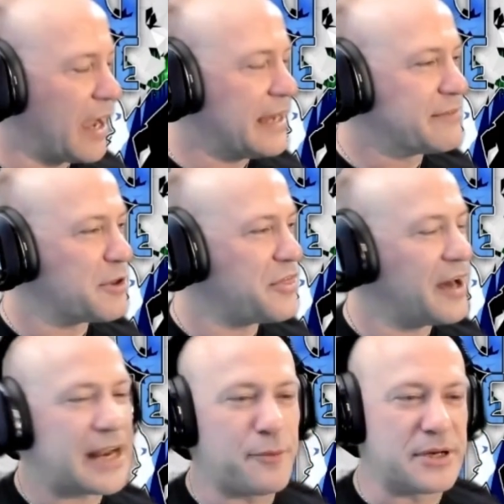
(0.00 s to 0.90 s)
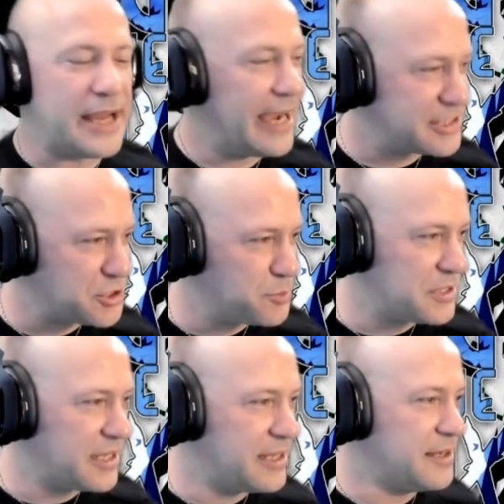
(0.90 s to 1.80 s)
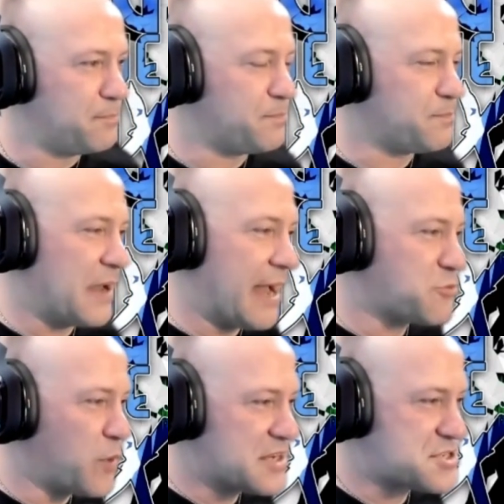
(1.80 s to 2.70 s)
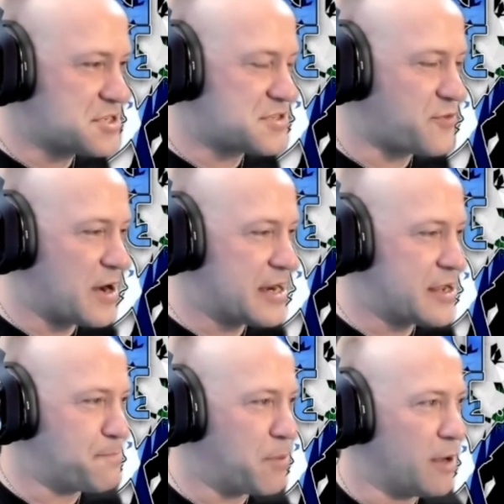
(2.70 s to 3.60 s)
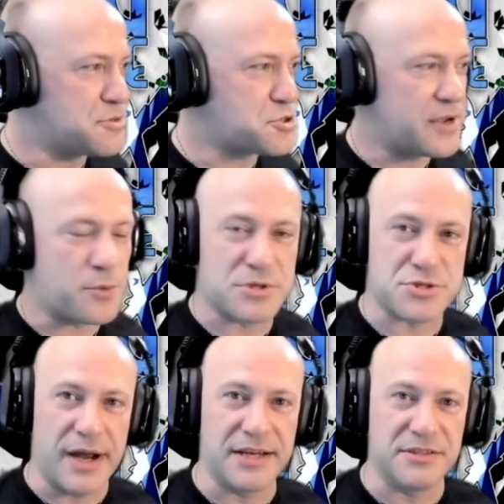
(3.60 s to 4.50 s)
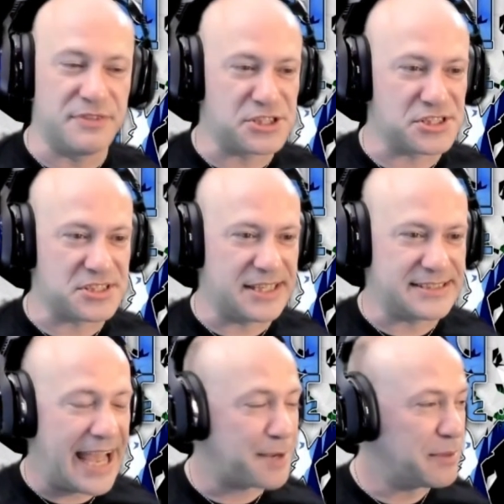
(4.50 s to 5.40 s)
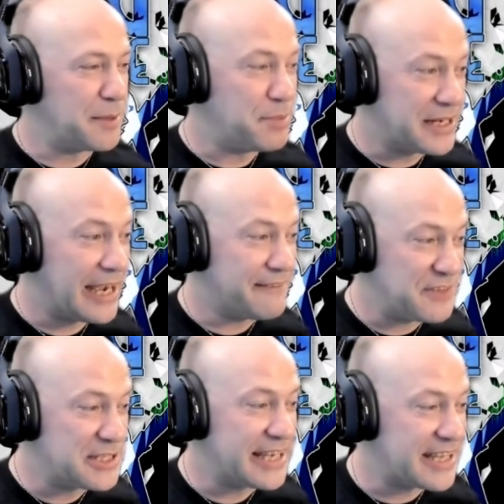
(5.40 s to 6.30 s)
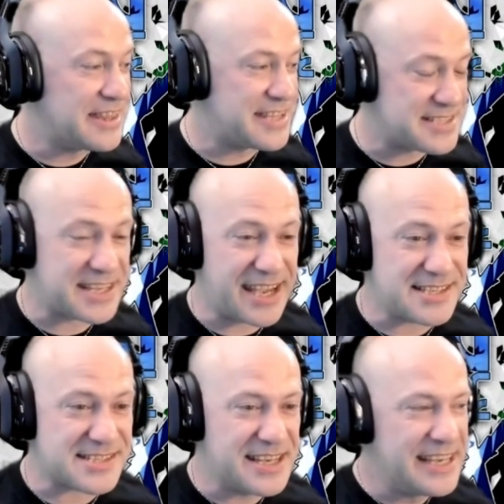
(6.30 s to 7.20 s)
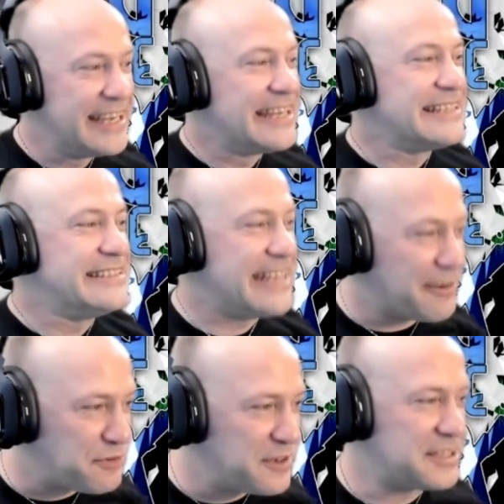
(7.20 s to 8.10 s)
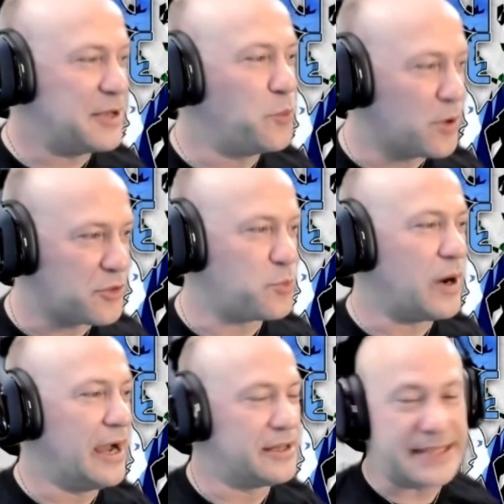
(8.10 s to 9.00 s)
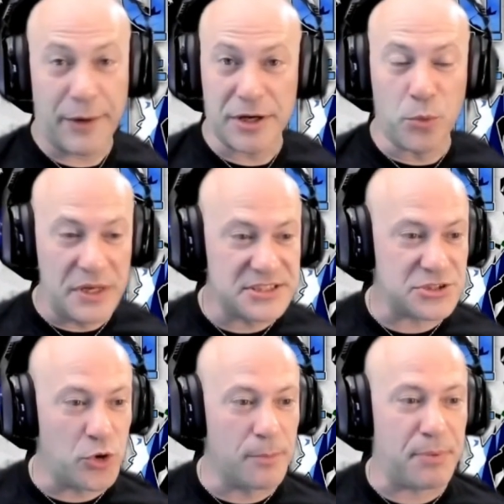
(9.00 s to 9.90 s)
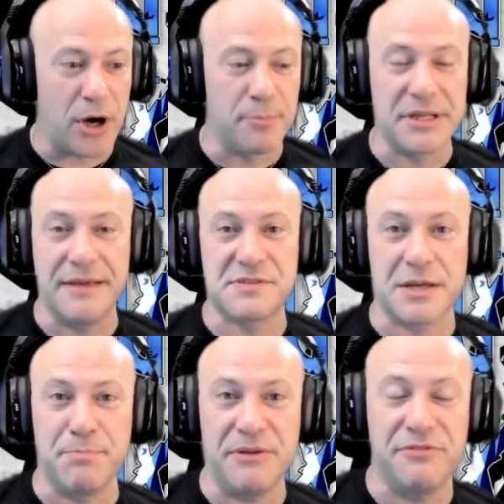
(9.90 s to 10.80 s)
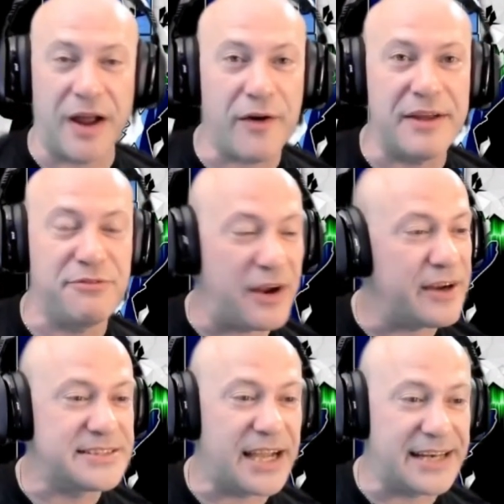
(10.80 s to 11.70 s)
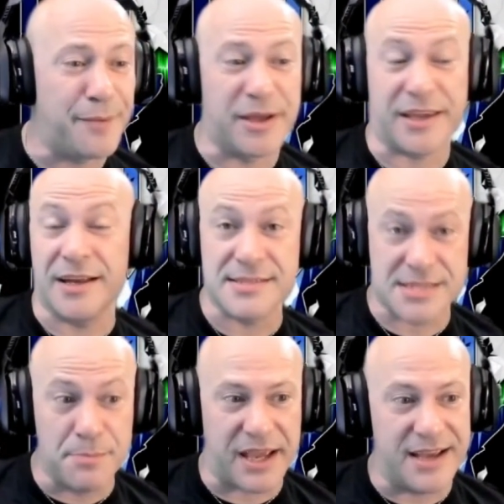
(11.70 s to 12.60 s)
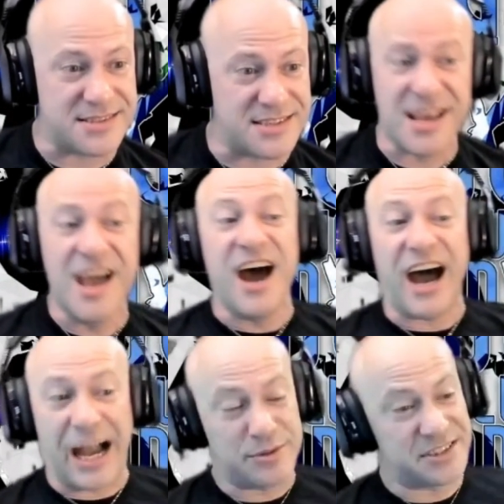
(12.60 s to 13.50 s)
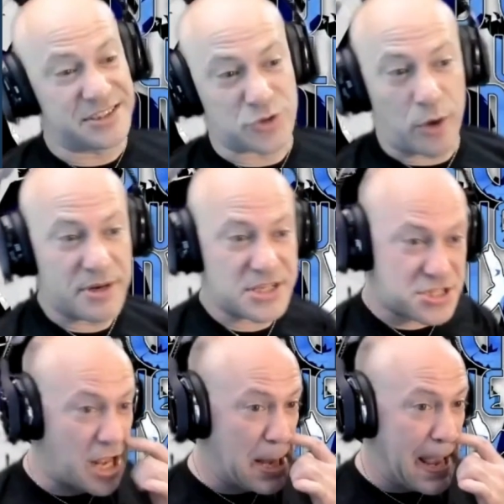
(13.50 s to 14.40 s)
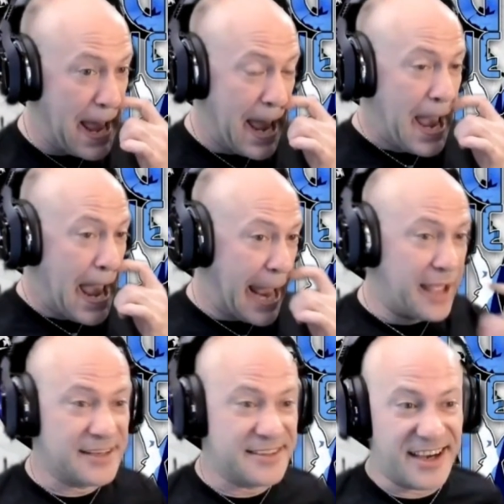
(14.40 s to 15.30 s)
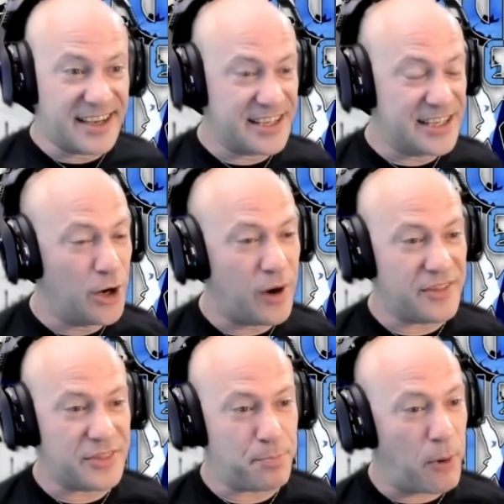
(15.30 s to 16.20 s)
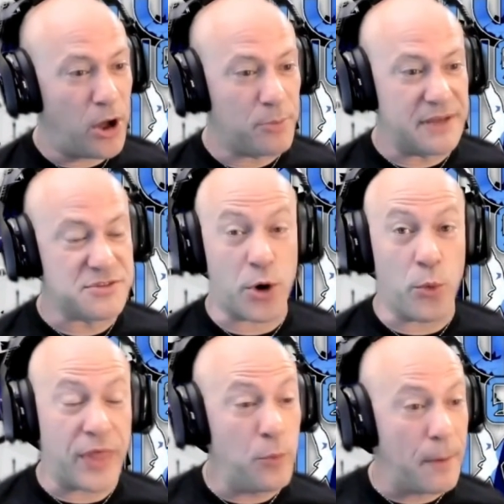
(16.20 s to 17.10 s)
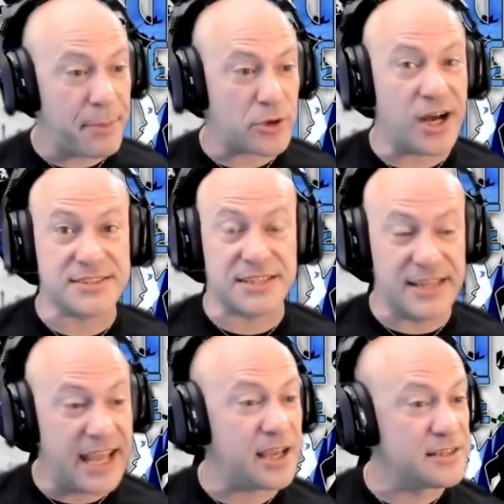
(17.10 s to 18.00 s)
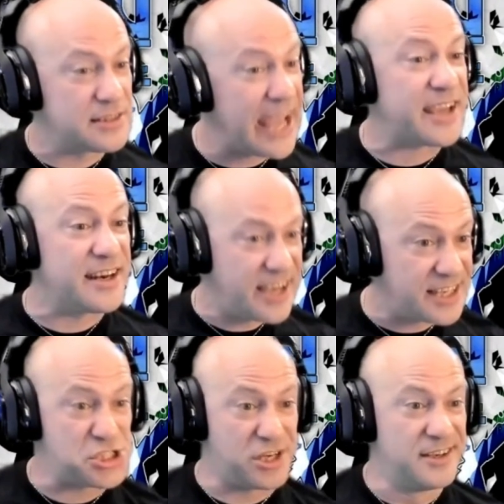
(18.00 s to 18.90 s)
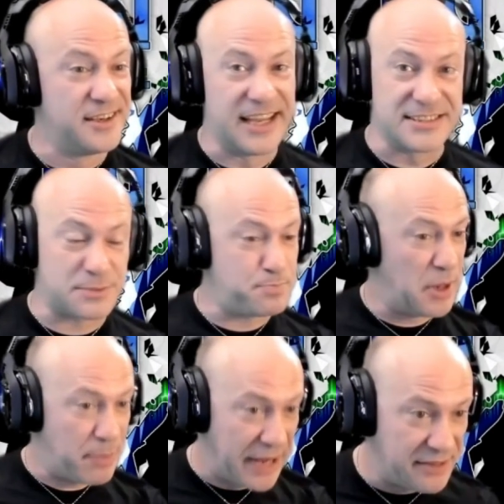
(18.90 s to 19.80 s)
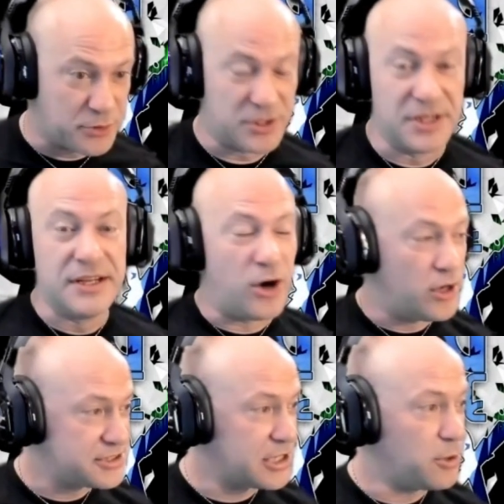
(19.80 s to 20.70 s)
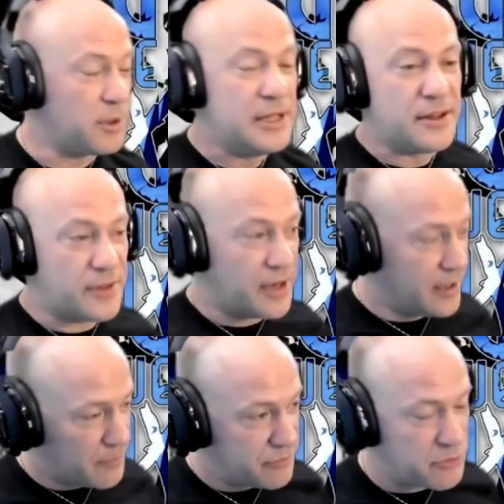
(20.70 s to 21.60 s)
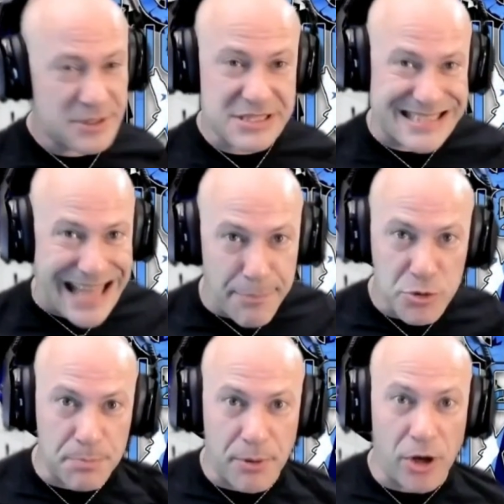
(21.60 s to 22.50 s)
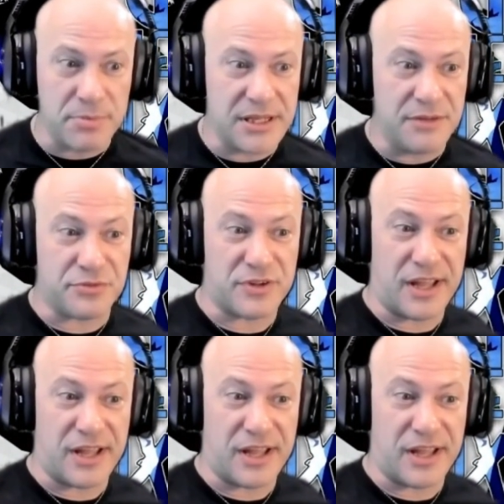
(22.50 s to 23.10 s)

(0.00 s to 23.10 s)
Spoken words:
I never thought I would actually have questions for any palm tree that was trying to viciously attack me, but I feel like in this case, definitely worthwhile. Now, in a windstorm, palm leaves can be very, very dynamic. And in some cases, I was in a storm in Australia and, the palm leaves, they whip across and they can cut you. They're painful. Also, have you ever been slapped with a palm leaf?